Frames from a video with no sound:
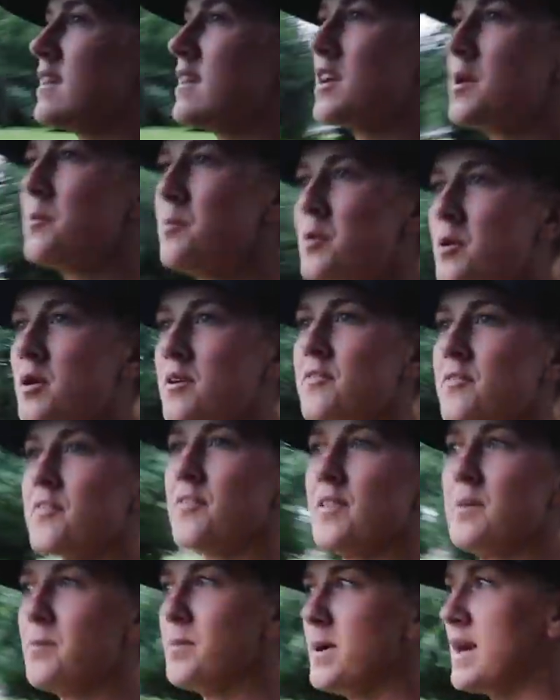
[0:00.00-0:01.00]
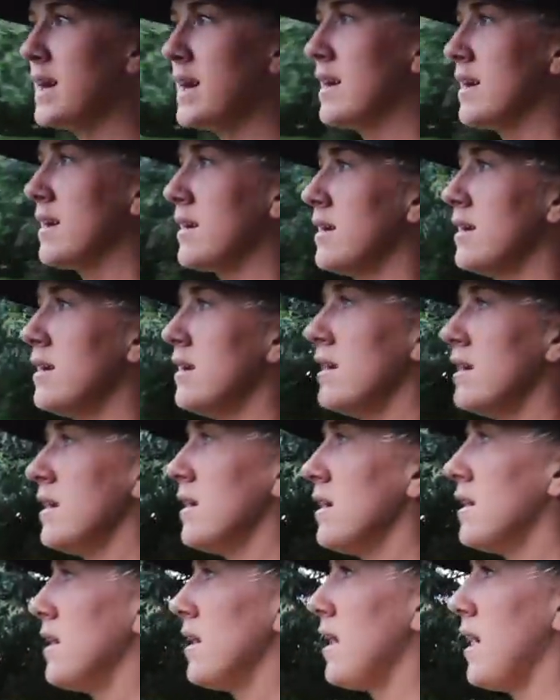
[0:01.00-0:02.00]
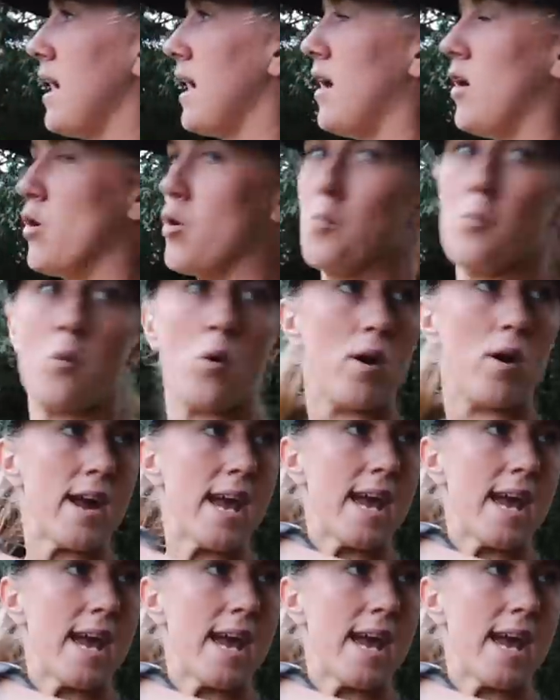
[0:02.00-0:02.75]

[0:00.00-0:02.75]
a little yeah. more flippy or more